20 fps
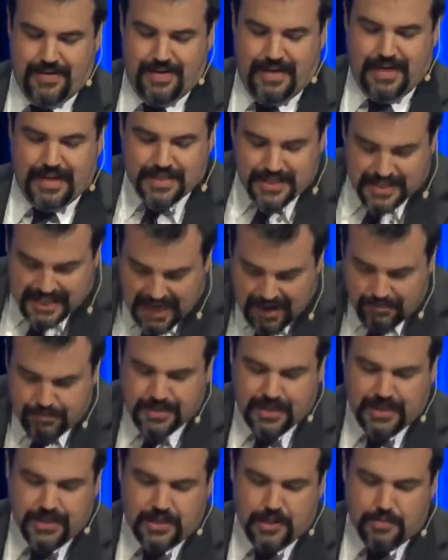It's
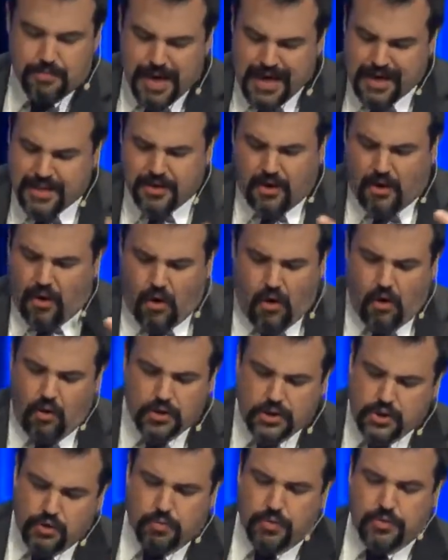tempting to make the whole
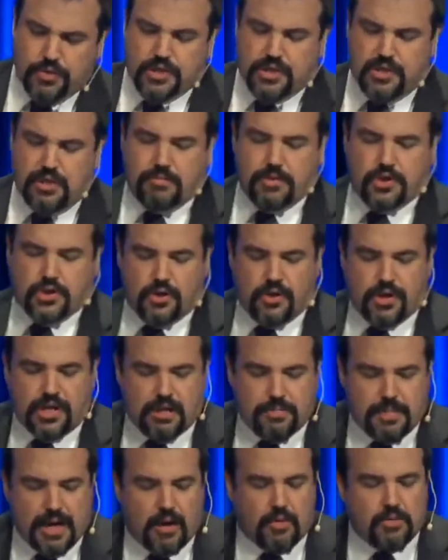Jerusalem journey
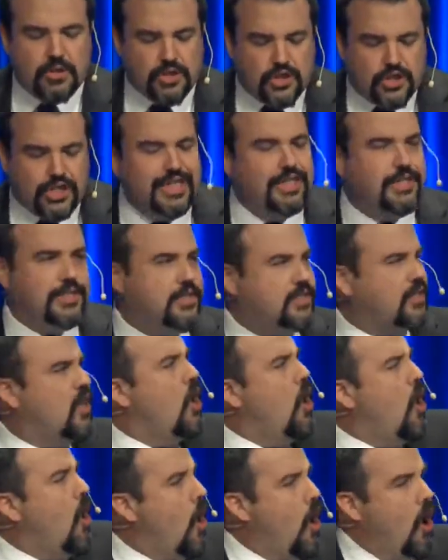about Jesus,
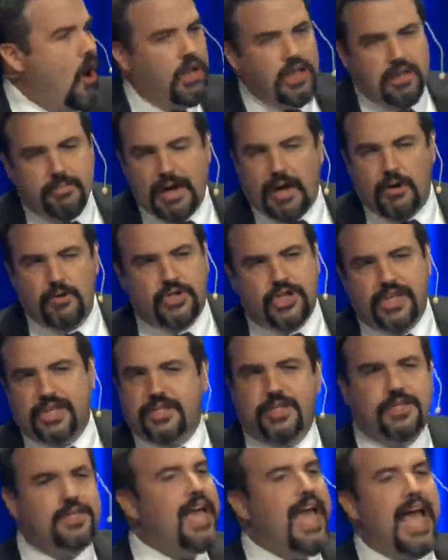all about
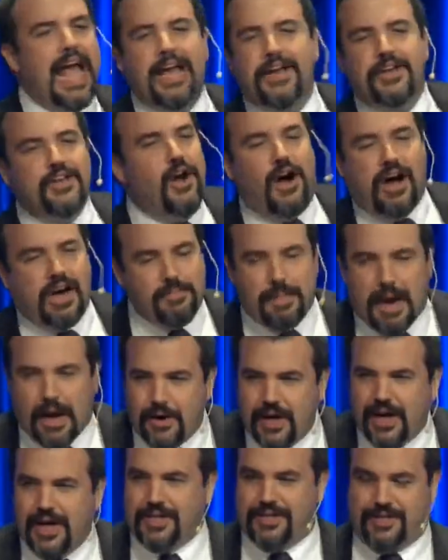Jesus, and not
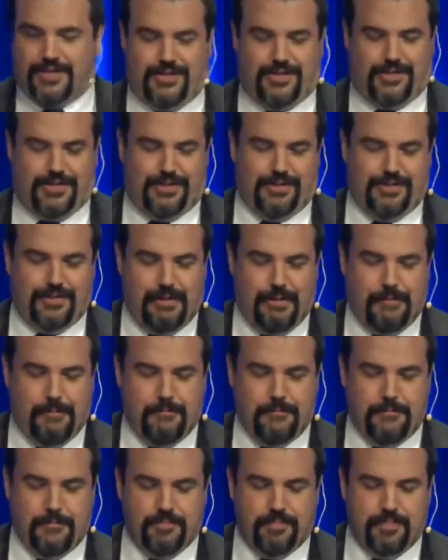about us.
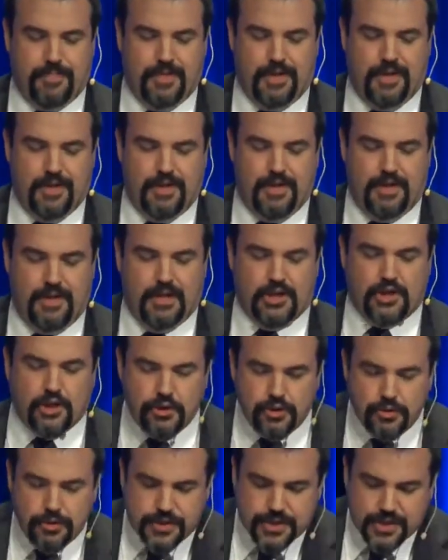To
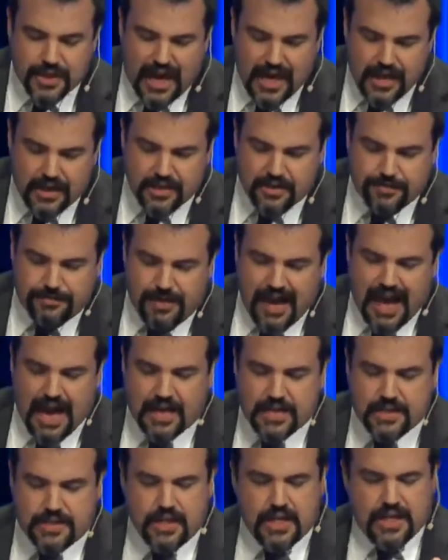lose sight of the
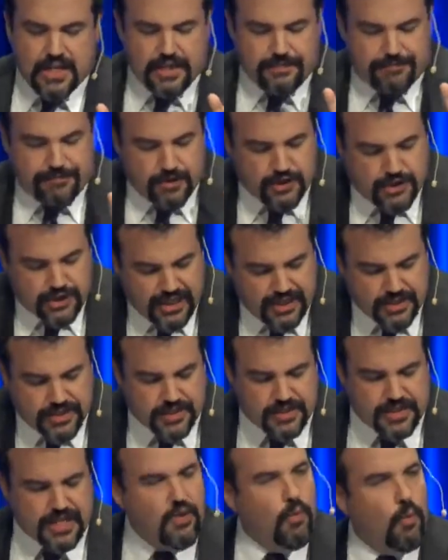fact that for
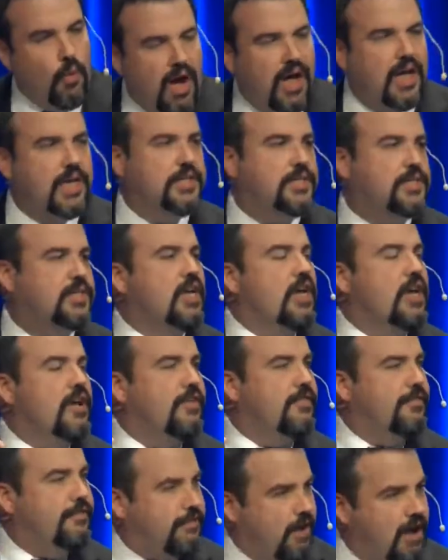Jesus it was
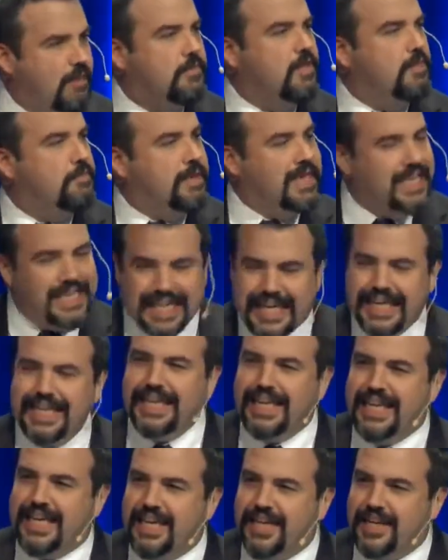from the
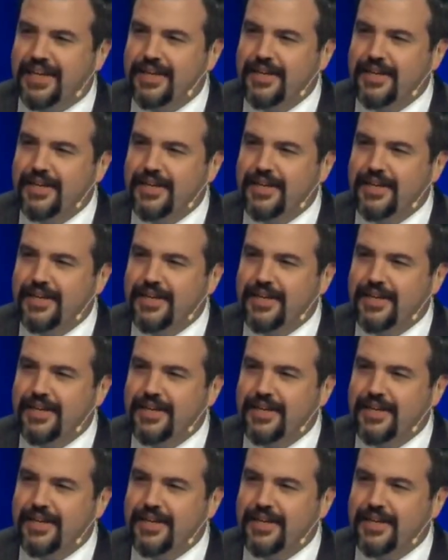beginning